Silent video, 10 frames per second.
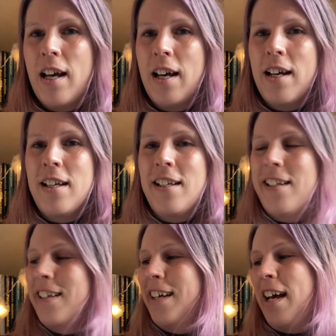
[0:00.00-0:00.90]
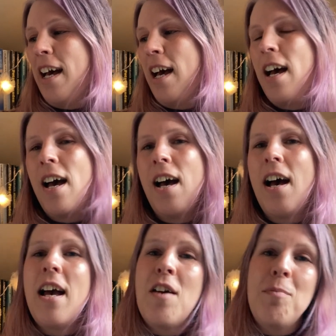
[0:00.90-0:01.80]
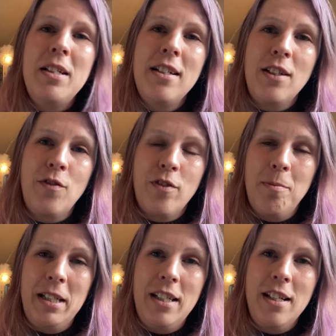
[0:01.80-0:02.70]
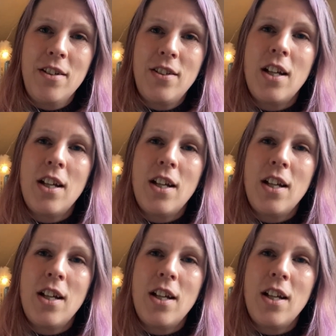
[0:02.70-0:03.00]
I have been knitting for many years.